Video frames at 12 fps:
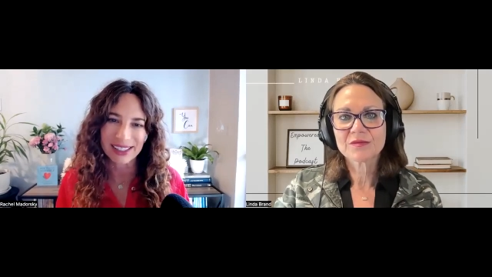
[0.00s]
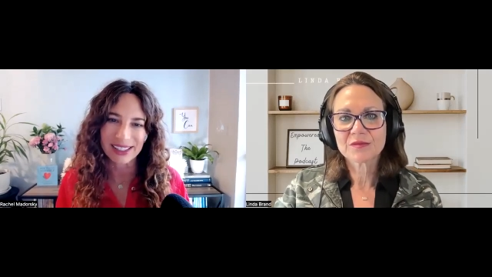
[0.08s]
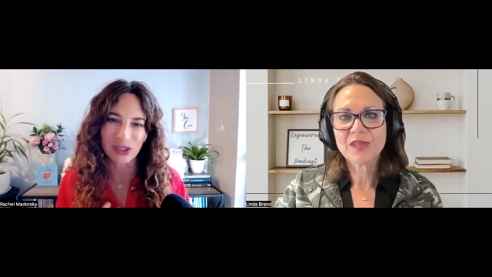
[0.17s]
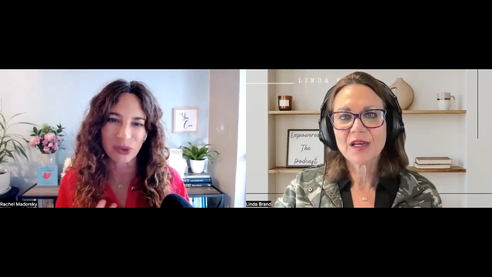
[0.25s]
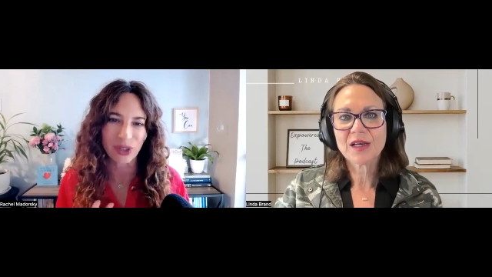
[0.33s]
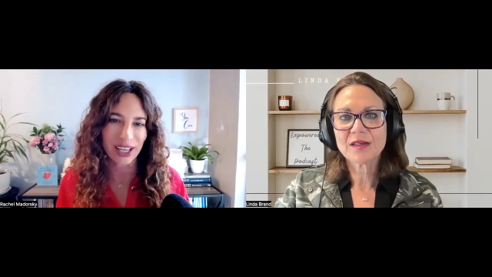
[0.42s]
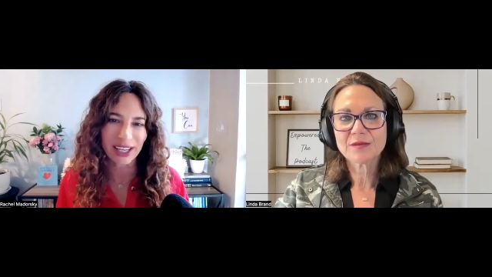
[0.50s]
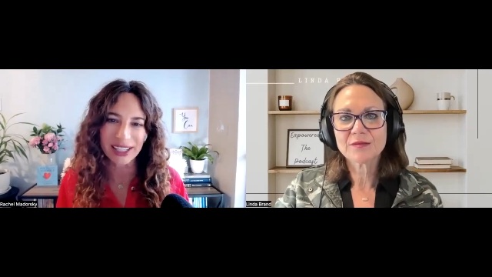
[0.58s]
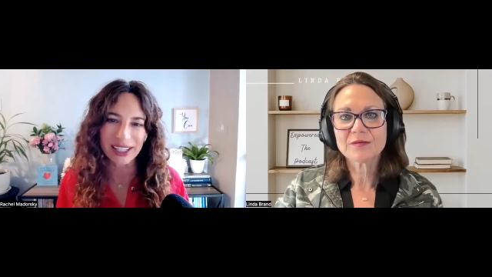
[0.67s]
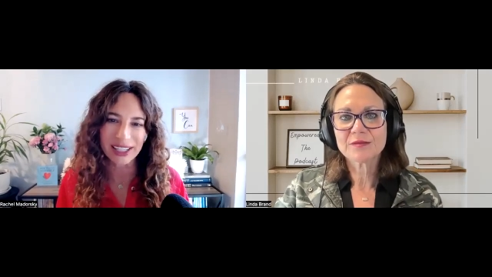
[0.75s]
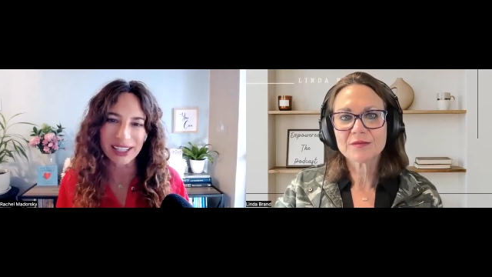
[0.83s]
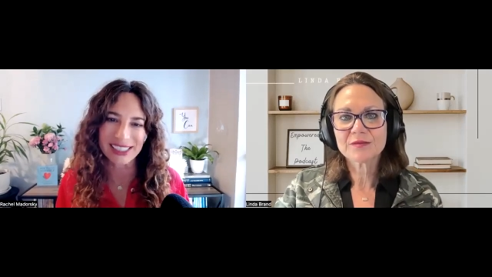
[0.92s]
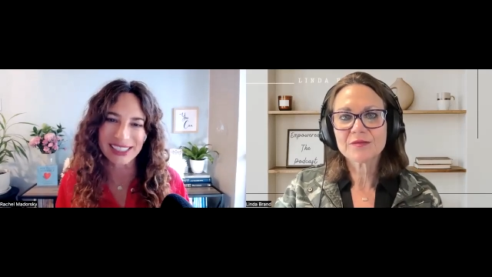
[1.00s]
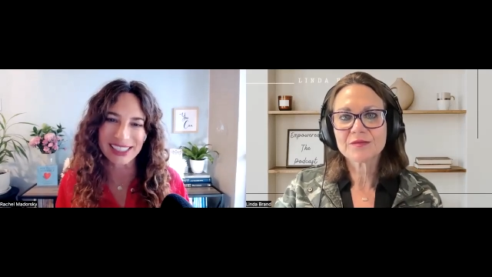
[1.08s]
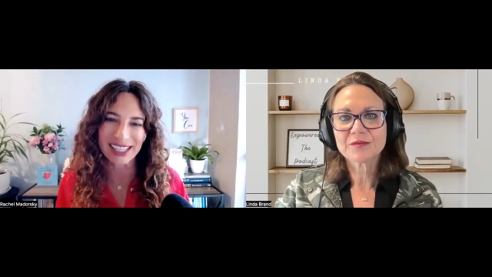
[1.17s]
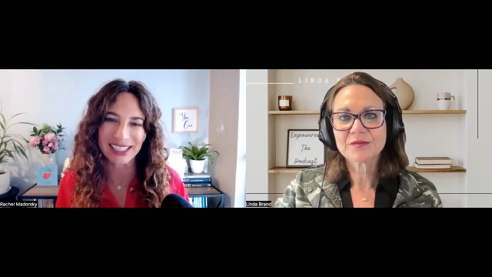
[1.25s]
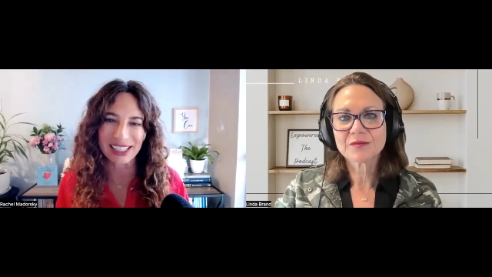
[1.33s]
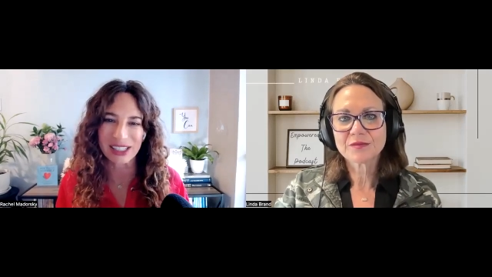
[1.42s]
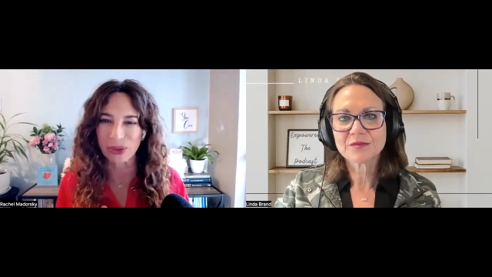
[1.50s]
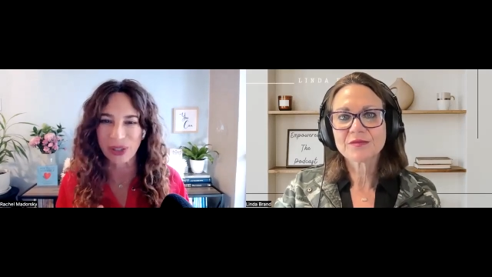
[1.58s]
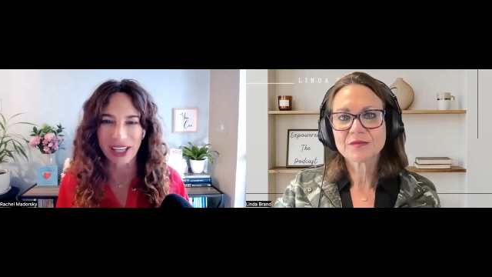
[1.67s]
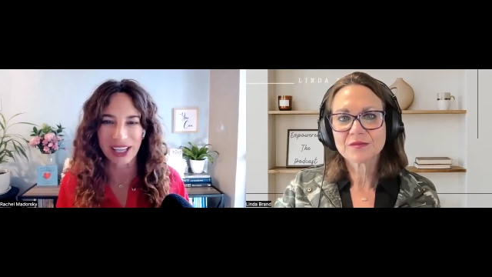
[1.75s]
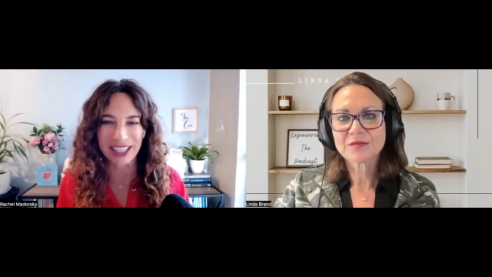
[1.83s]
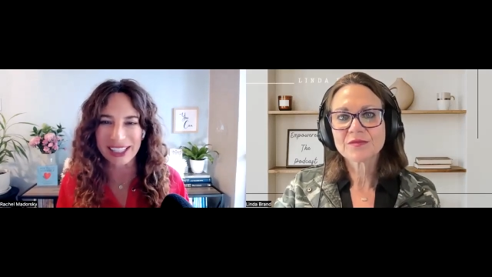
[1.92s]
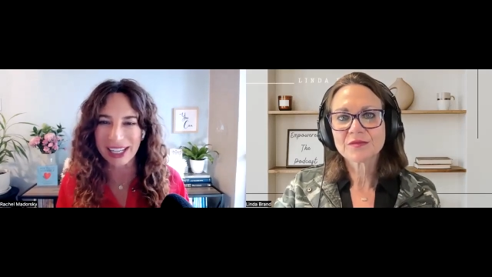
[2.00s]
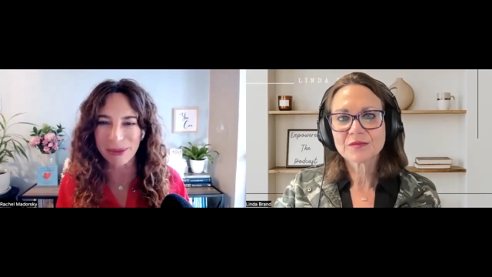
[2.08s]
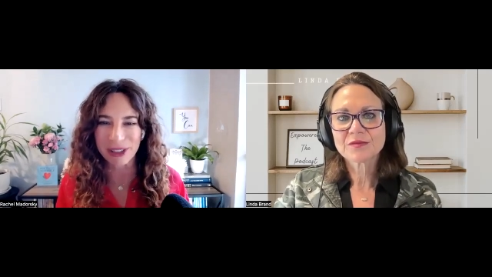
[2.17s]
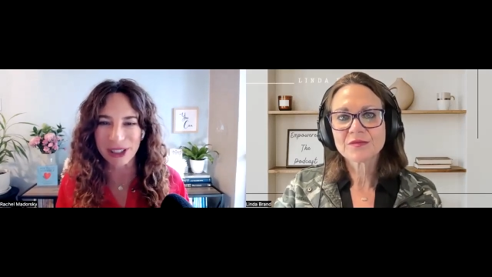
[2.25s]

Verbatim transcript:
Speaker 1: It's okay yeah. that I did that. It's okay that I'm